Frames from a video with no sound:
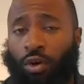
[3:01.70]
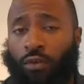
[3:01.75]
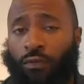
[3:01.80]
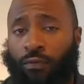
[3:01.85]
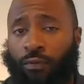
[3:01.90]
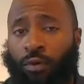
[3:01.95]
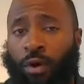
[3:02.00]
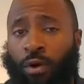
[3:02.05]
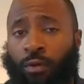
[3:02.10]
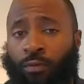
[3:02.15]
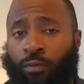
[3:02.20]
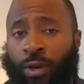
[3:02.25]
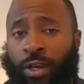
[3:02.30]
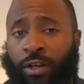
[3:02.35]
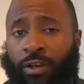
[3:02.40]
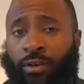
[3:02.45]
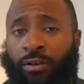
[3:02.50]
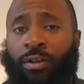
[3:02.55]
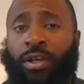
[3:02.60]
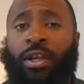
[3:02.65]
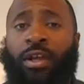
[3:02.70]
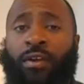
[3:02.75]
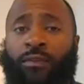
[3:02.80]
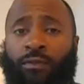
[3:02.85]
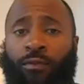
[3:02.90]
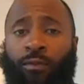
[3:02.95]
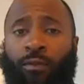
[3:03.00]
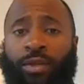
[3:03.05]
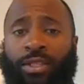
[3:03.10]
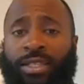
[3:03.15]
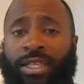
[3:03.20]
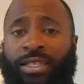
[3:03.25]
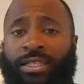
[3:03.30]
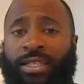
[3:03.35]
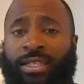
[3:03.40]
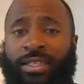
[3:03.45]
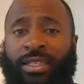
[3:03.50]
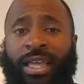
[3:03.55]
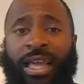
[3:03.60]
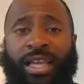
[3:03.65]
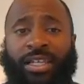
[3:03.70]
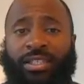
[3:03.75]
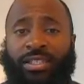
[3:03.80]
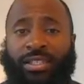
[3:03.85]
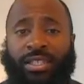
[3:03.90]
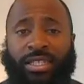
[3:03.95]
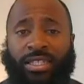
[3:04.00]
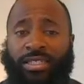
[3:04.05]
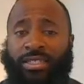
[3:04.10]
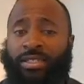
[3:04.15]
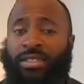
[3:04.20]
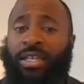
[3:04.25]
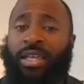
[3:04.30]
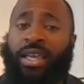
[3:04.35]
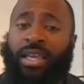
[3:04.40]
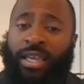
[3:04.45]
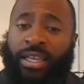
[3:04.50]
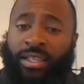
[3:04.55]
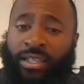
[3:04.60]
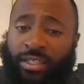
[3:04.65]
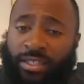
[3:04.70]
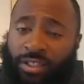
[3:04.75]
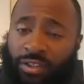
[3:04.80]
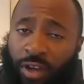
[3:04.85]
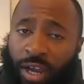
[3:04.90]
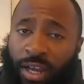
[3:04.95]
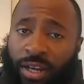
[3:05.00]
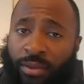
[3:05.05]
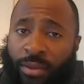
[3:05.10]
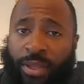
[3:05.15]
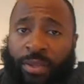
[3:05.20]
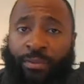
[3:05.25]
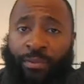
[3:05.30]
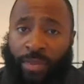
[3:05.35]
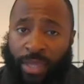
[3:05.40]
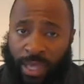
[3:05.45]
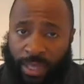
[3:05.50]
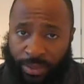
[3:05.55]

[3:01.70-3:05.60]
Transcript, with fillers: overall record from what they did last season and try to and,